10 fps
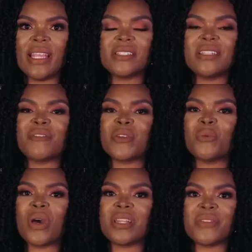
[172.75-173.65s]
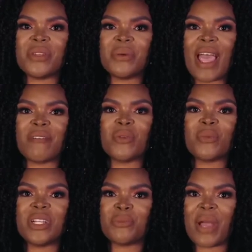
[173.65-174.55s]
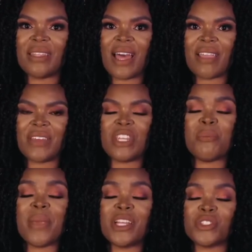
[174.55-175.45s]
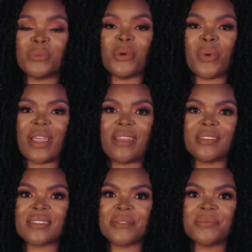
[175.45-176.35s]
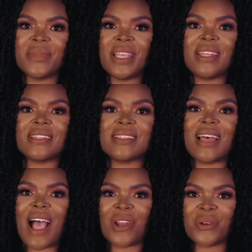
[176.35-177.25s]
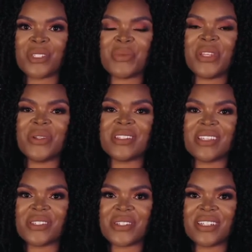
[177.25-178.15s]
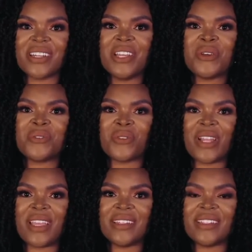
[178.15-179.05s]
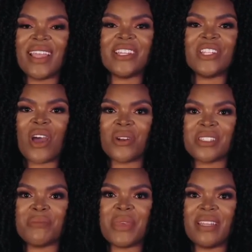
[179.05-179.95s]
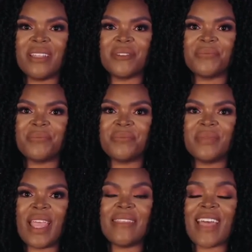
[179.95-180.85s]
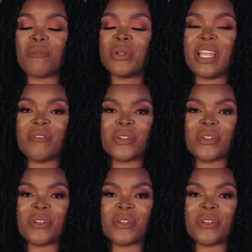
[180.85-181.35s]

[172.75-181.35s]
and every one of you have enriched my life in immeasurable ways. It is an honor to be your sister, friend, and daughter to many, and that will never